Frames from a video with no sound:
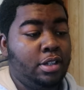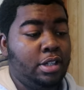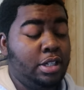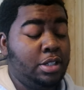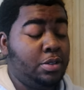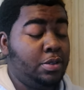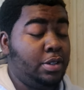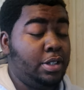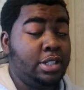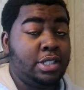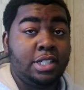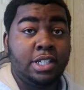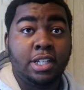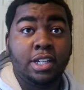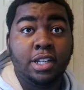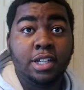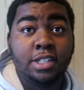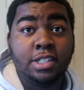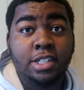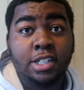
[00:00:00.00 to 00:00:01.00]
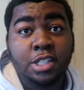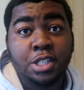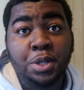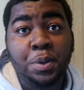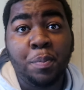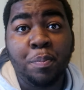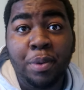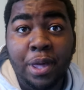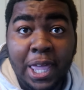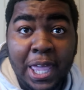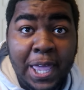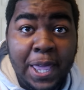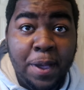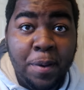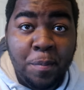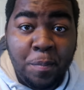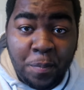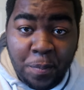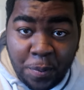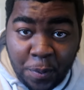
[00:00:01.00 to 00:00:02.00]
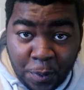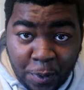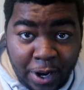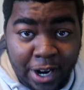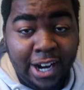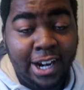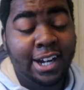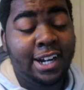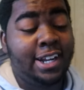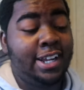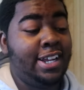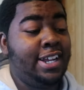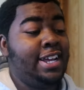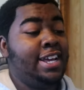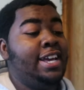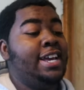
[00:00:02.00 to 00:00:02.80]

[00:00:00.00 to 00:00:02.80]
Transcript: that's what they said. They said she been pregnant.